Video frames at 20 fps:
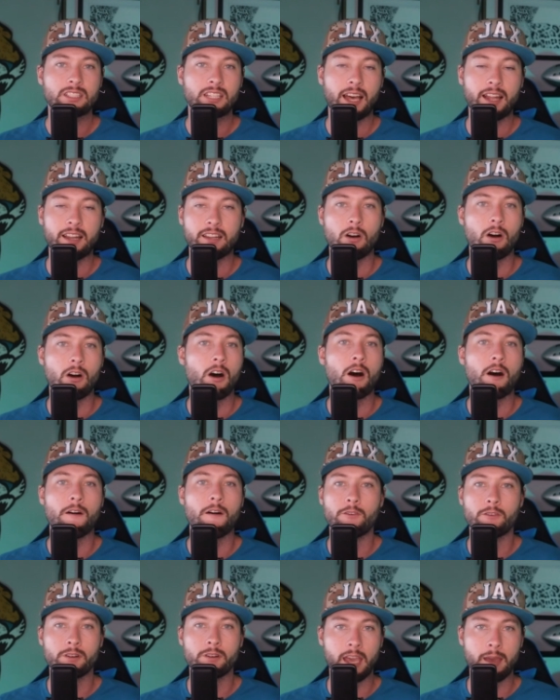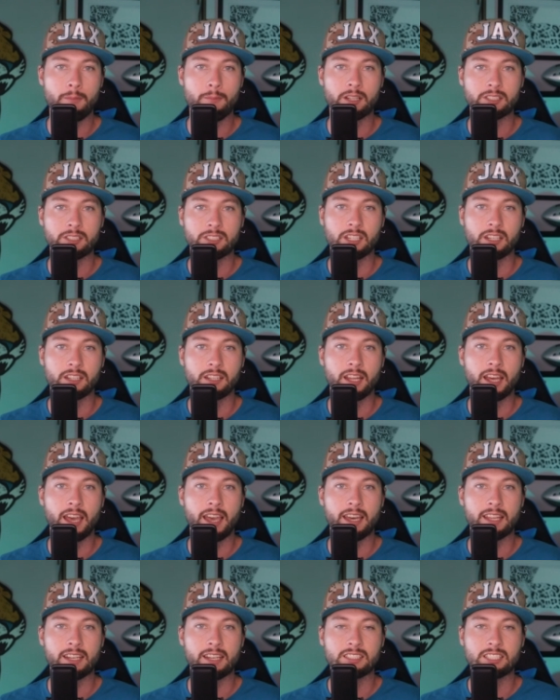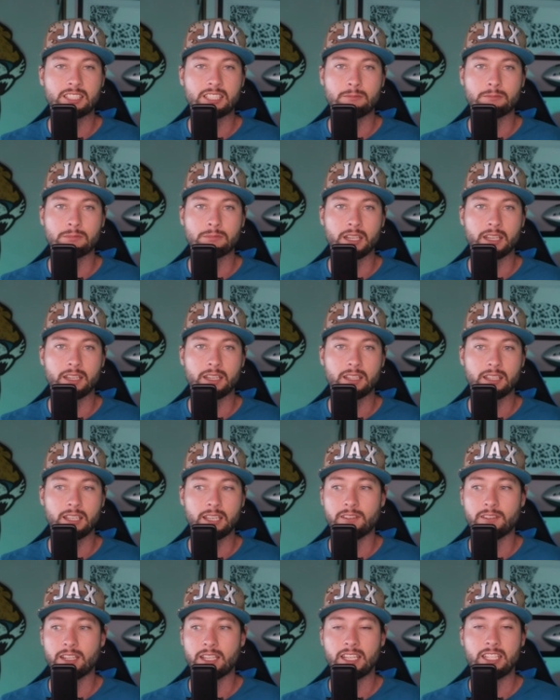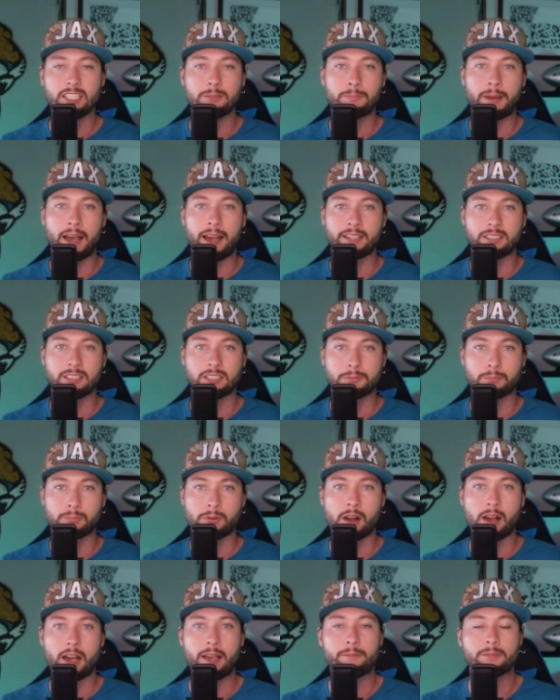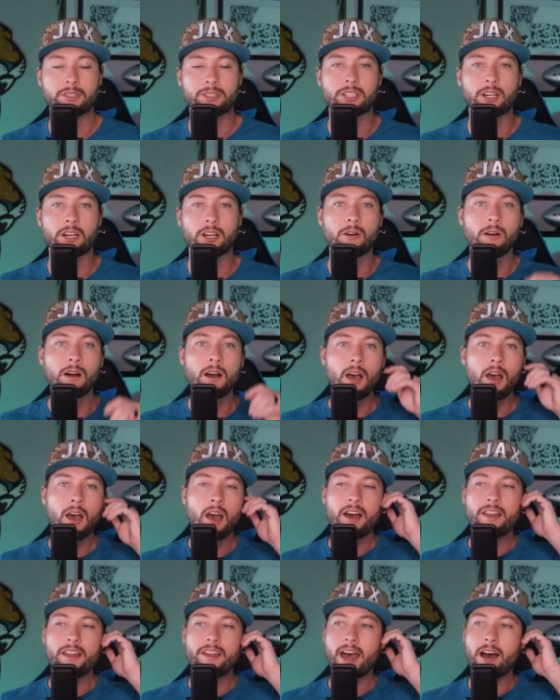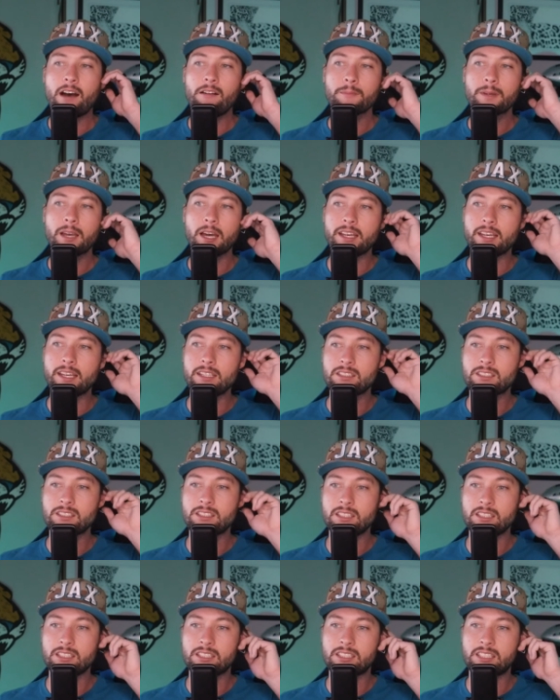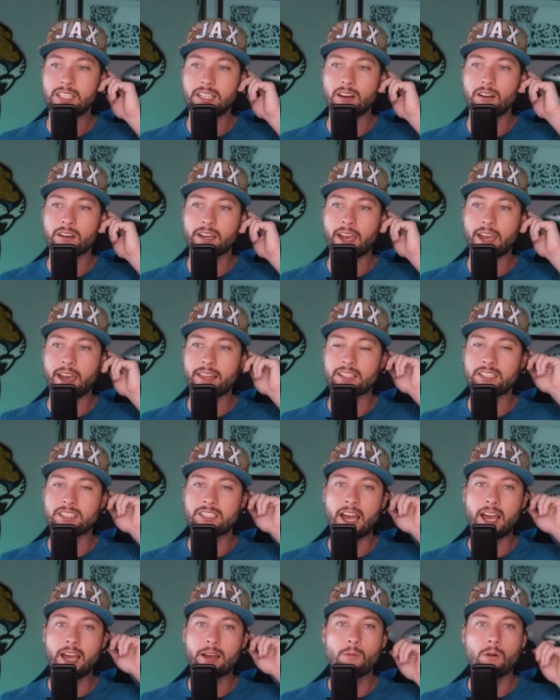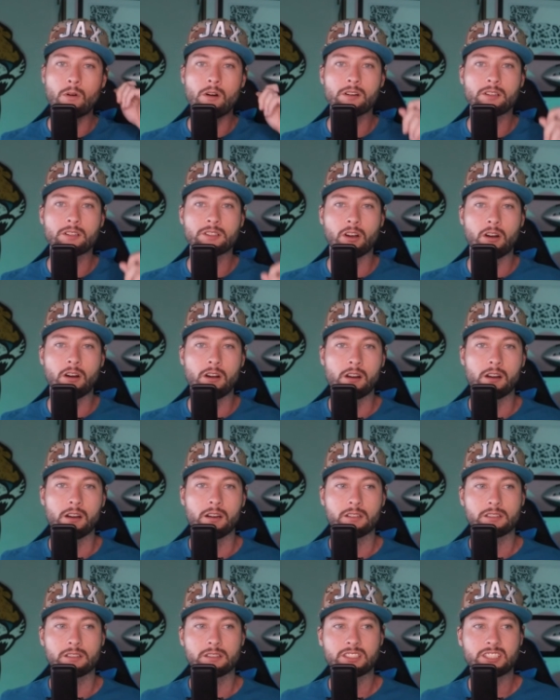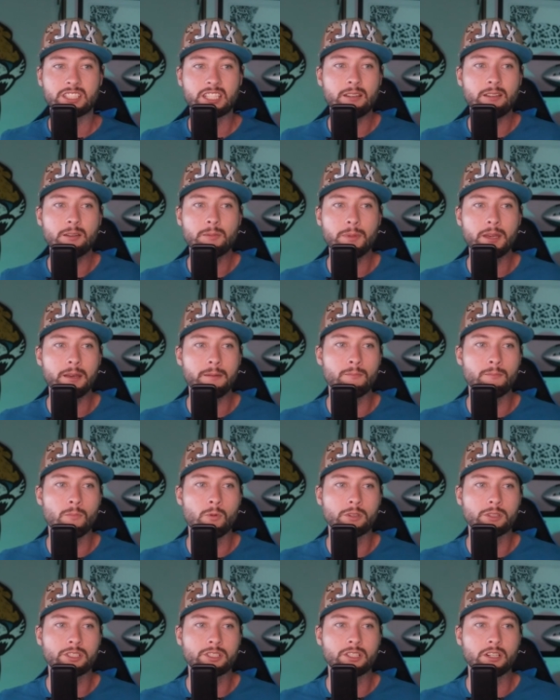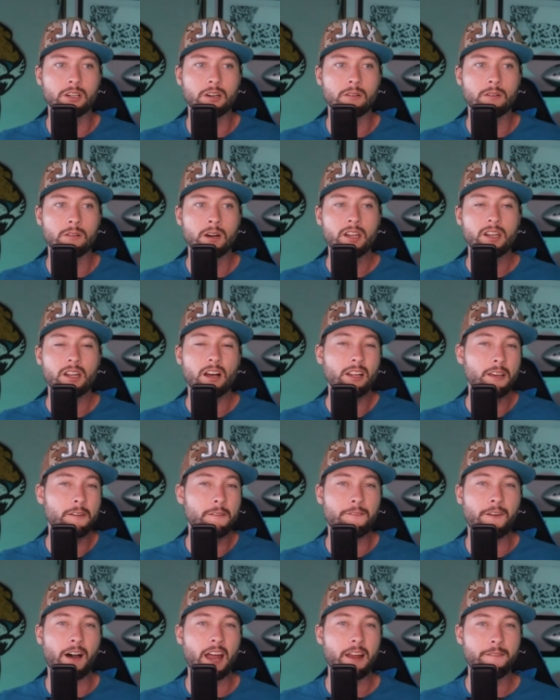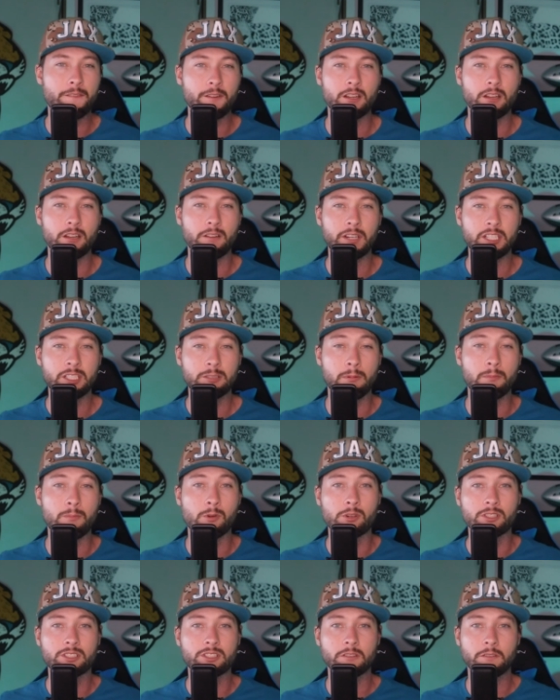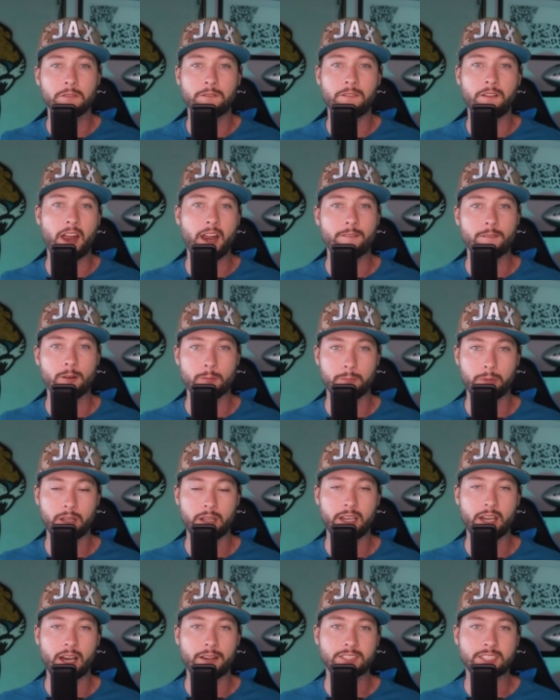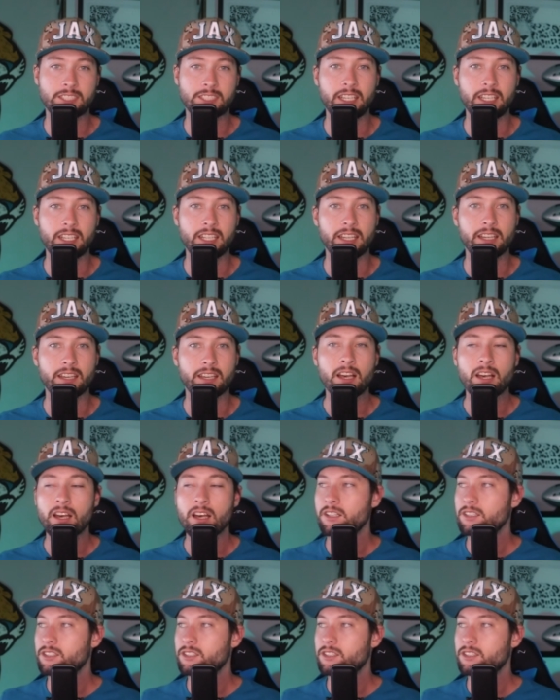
just had an awful game on Sunday, and it seems like even he's past his prime. So now I'm kind of interested to see, okay, the Jaguars are seem to be more so not only fighting for the division, but more so fighting for playoff seeding.